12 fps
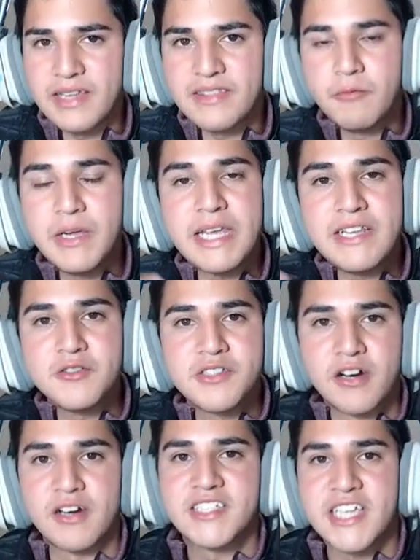we can use
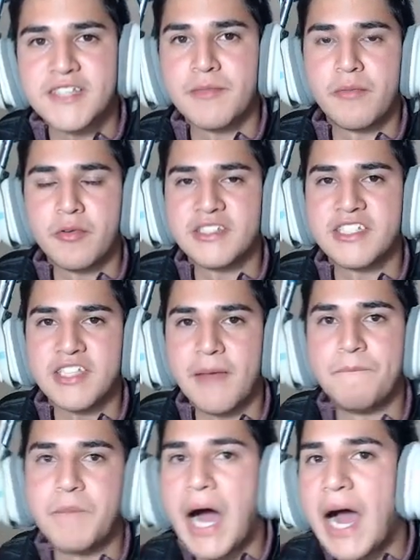our assessment points to
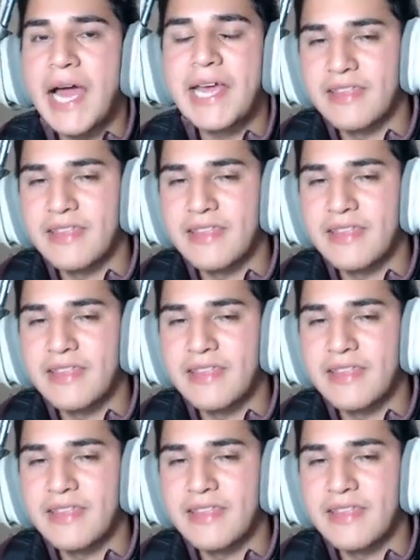buy